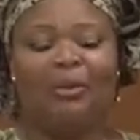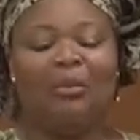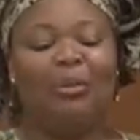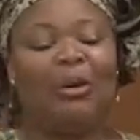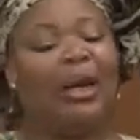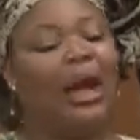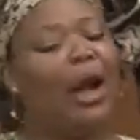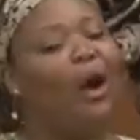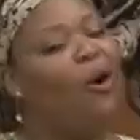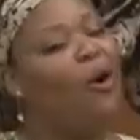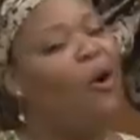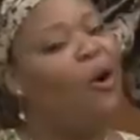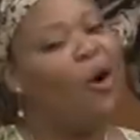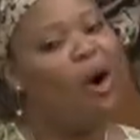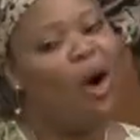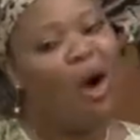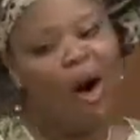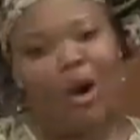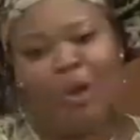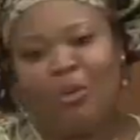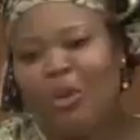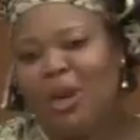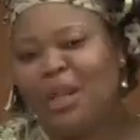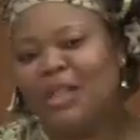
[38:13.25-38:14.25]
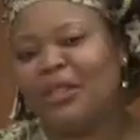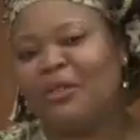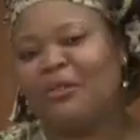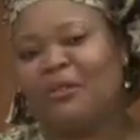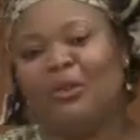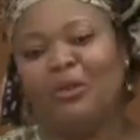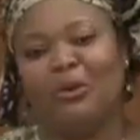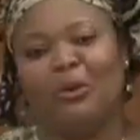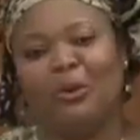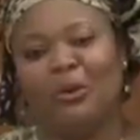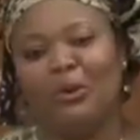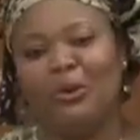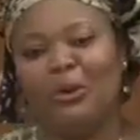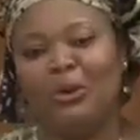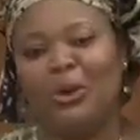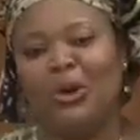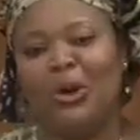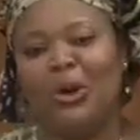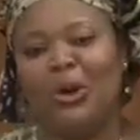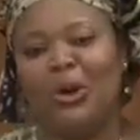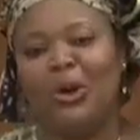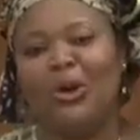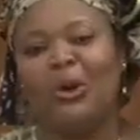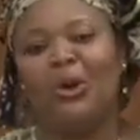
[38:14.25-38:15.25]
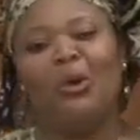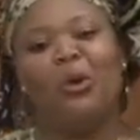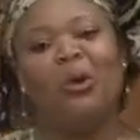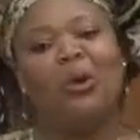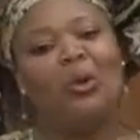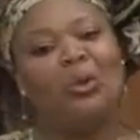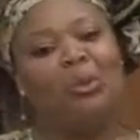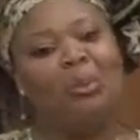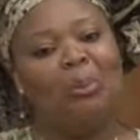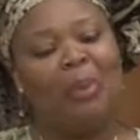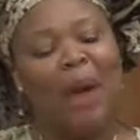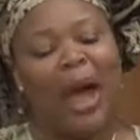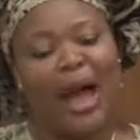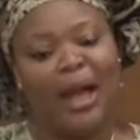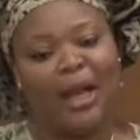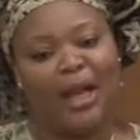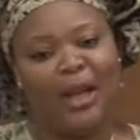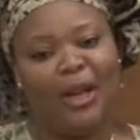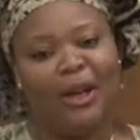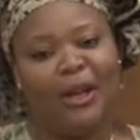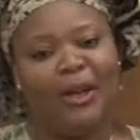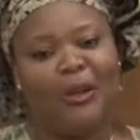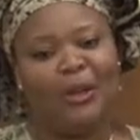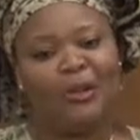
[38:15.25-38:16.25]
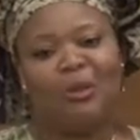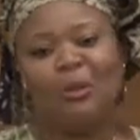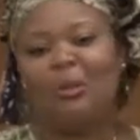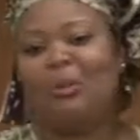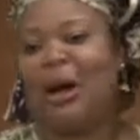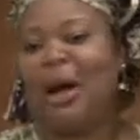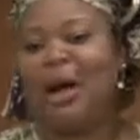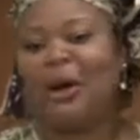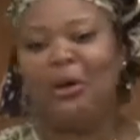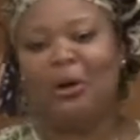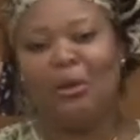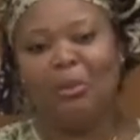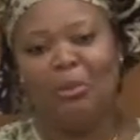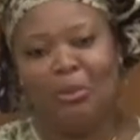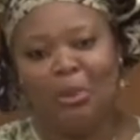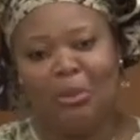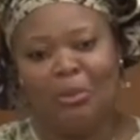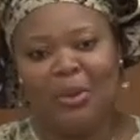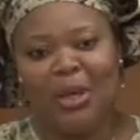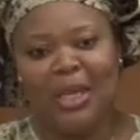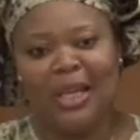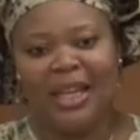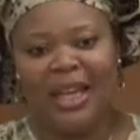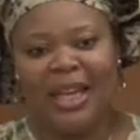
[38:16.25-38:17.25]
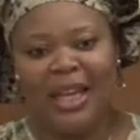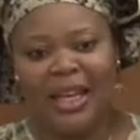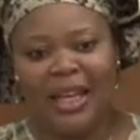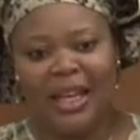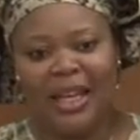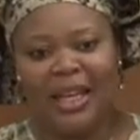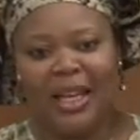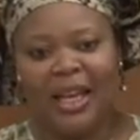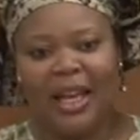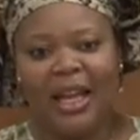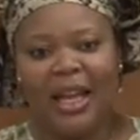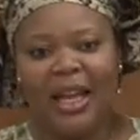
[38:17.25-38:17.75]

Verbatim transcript: but I always feel good going back to my humble beginning.